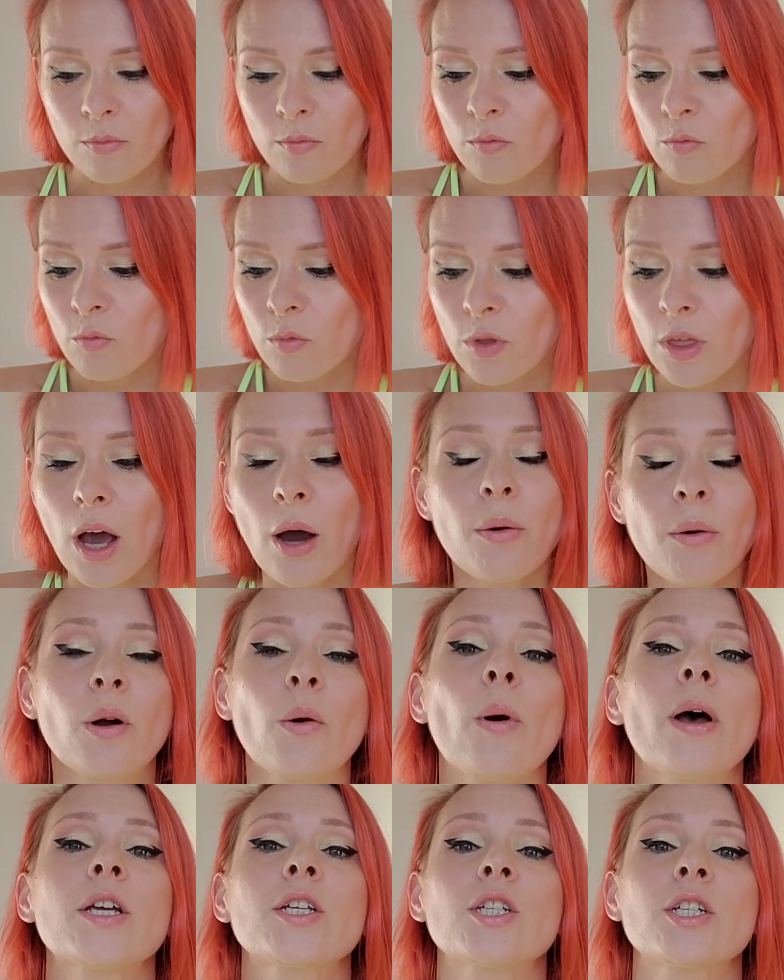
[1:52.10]
Without a
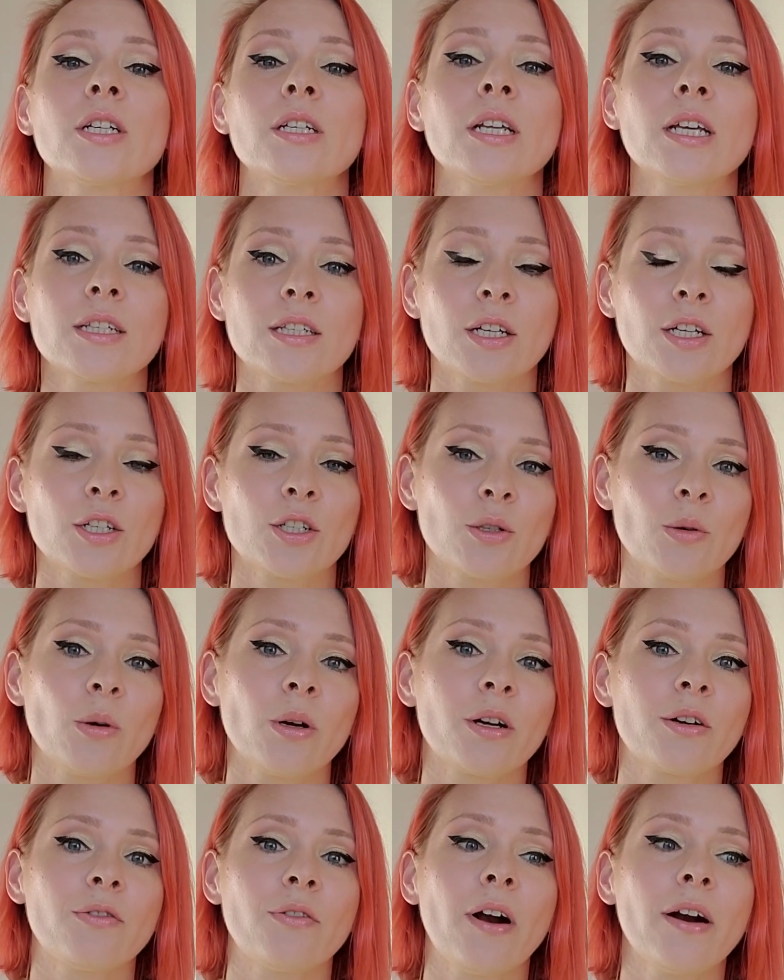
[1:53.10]
question, is a
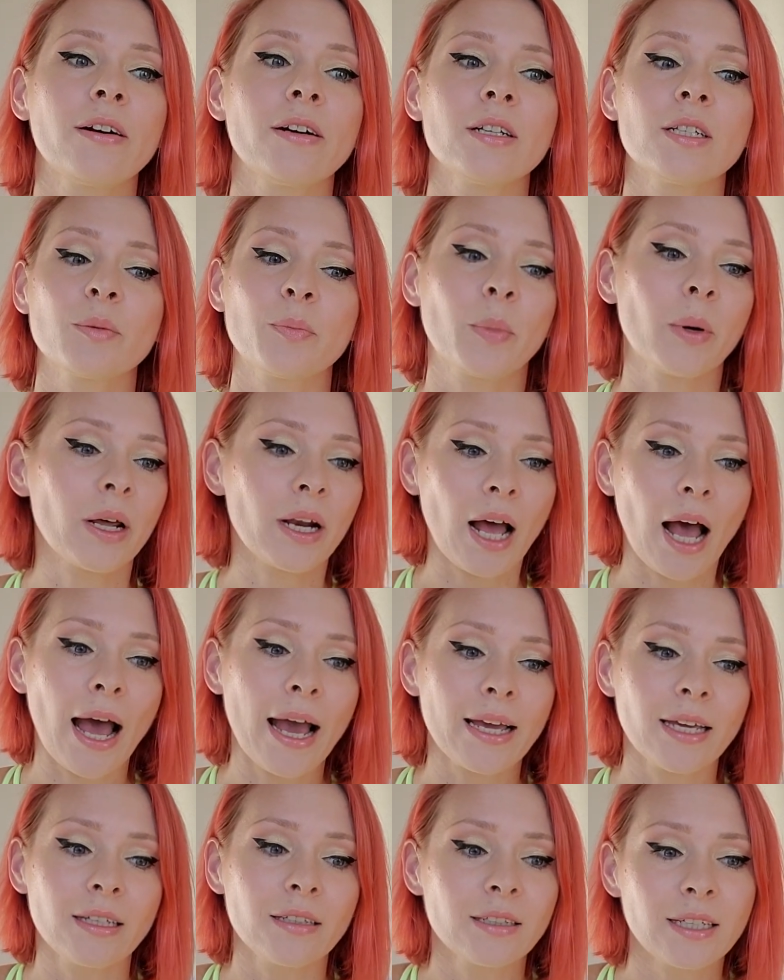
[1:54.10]
historic fragrance, but
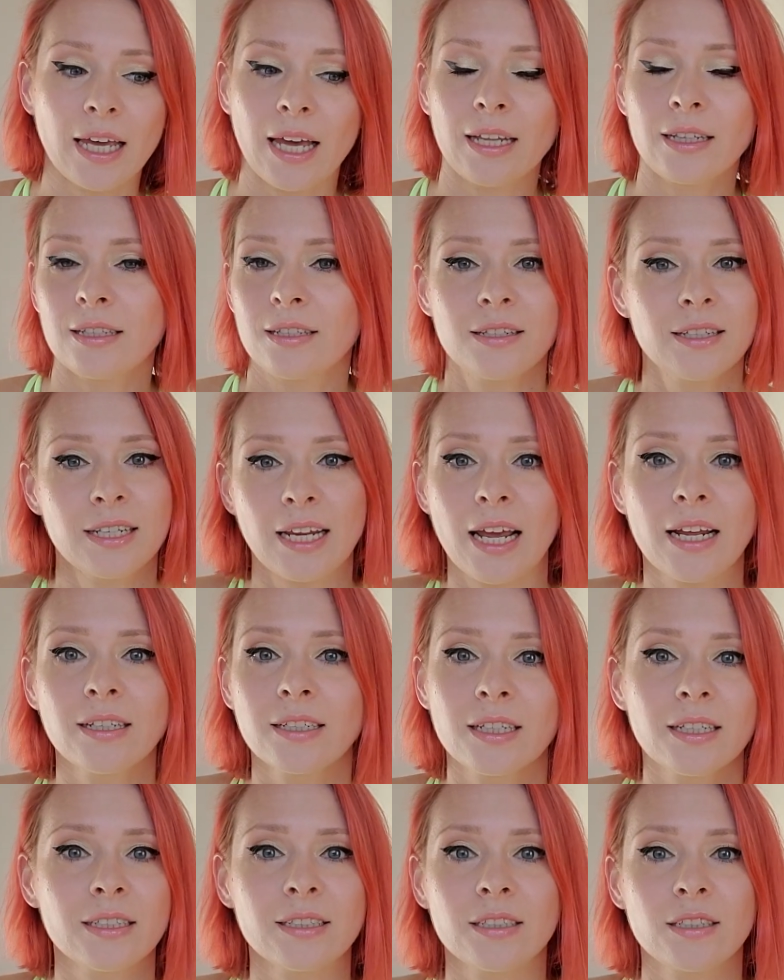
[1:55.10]
I can't stand
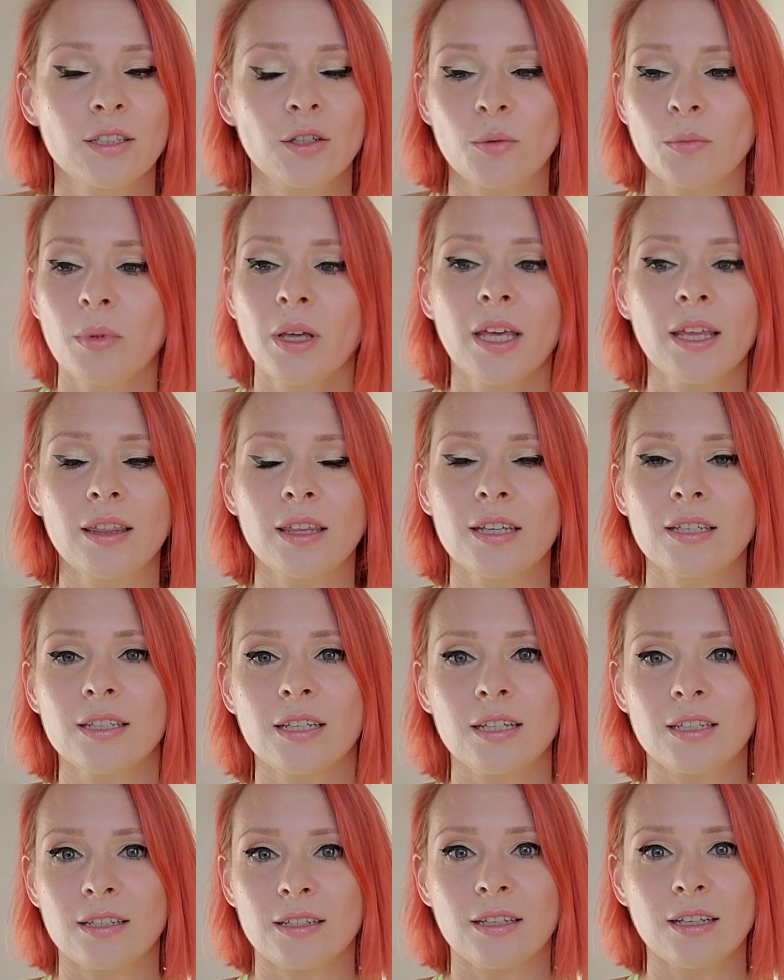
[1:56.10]
it. To me, this
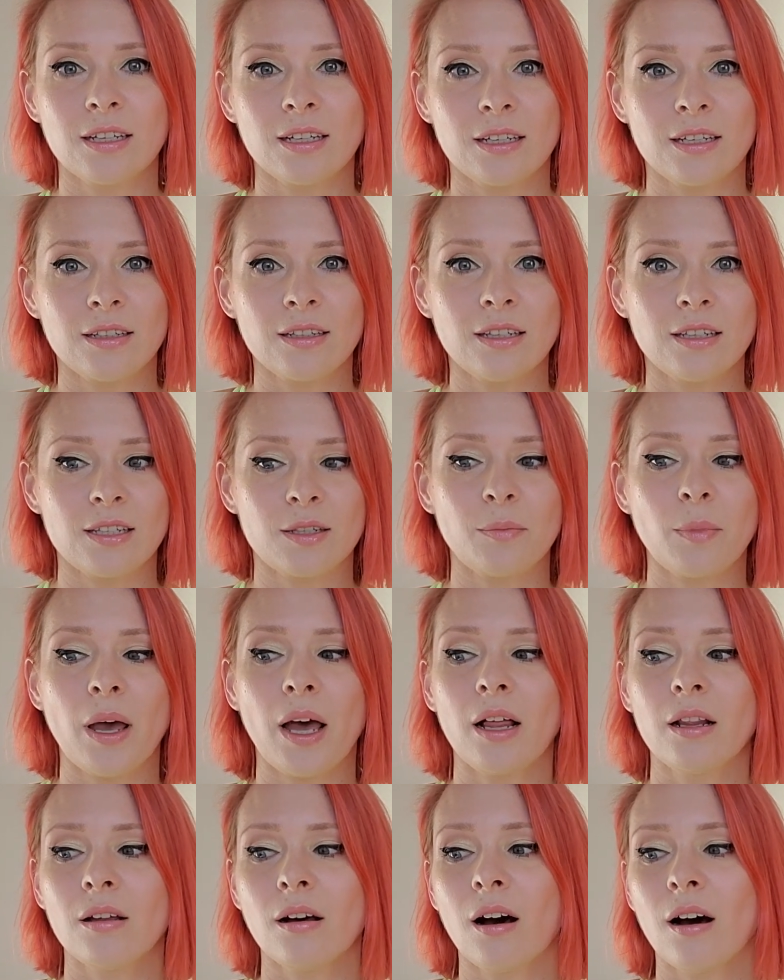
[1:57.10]
is the
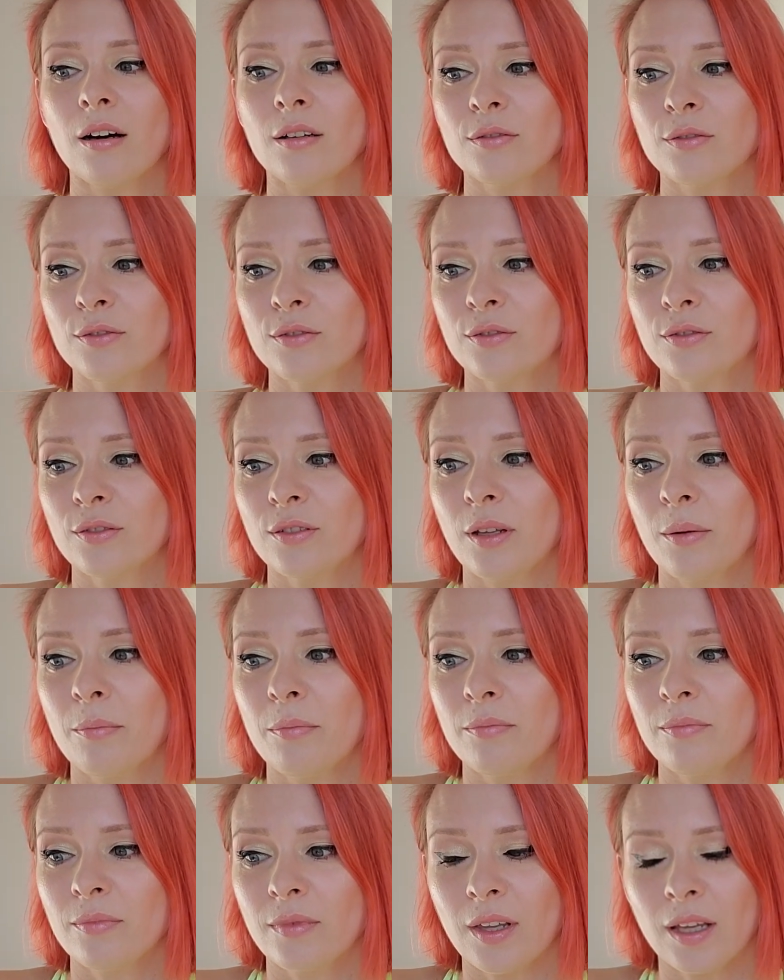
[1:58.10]
smell of
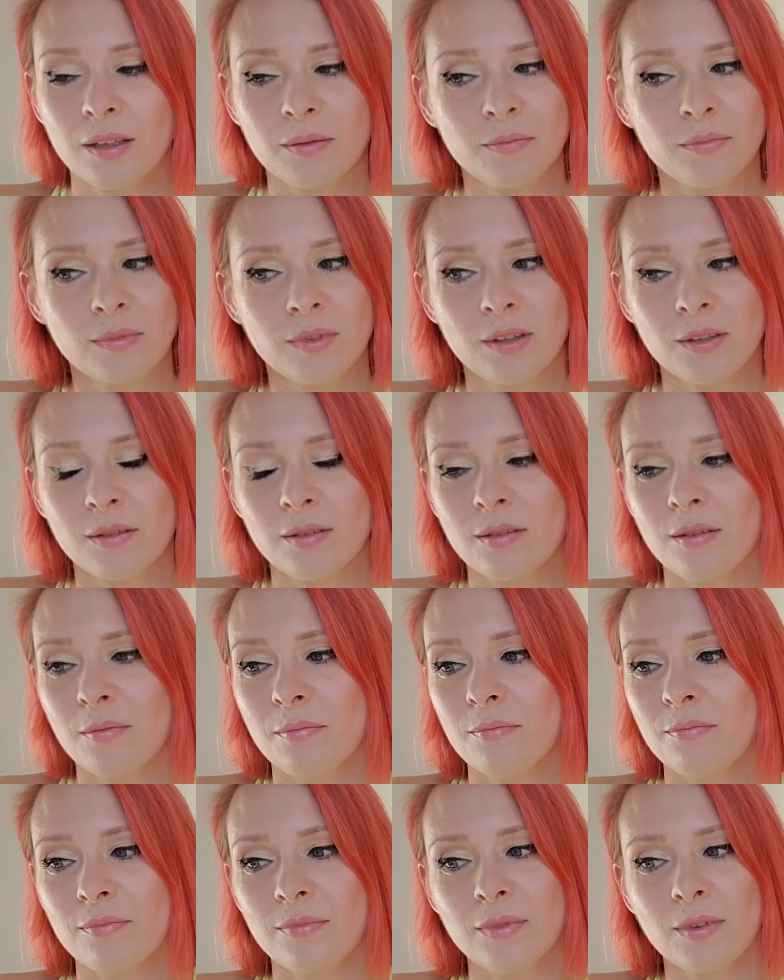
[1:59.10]

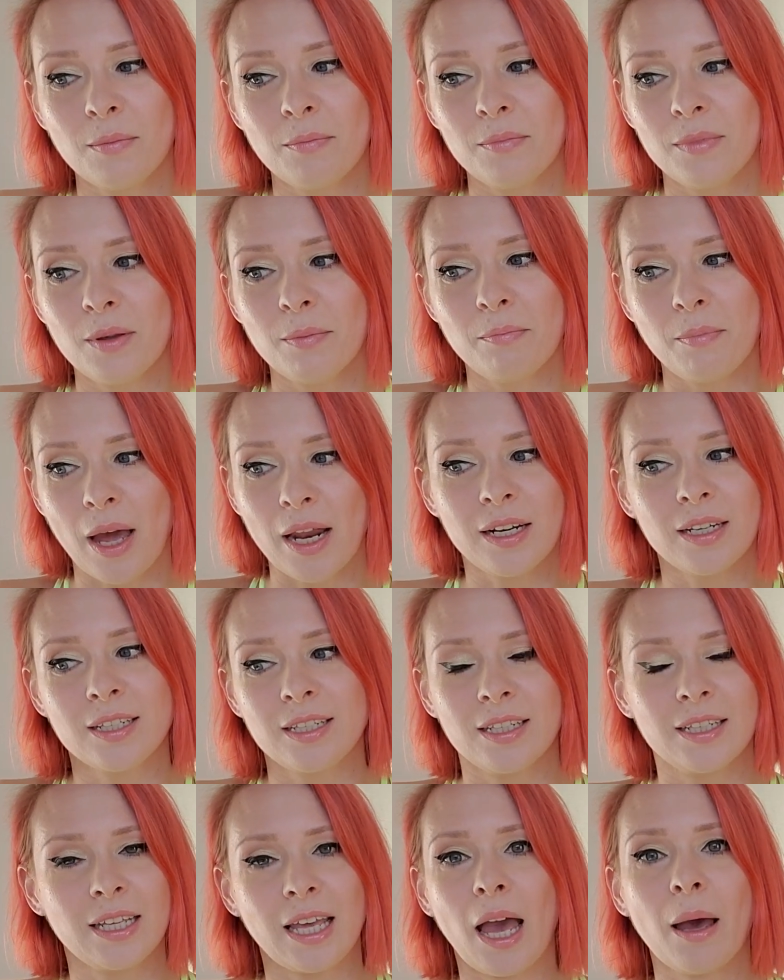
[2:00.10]
the
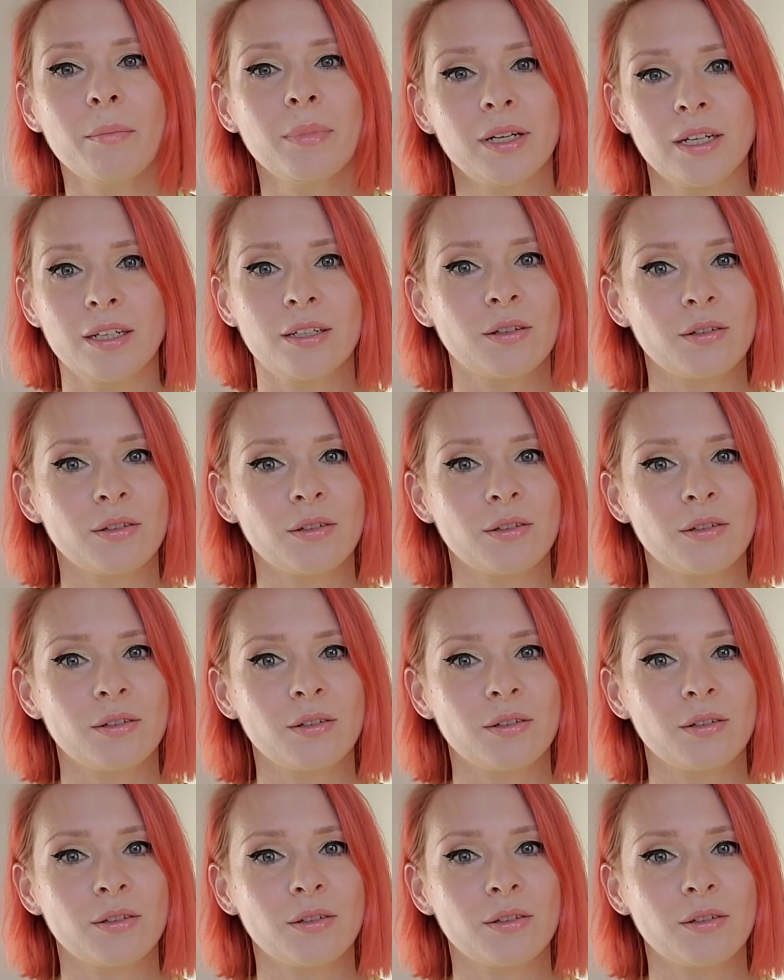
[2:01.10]
medicine cabinet or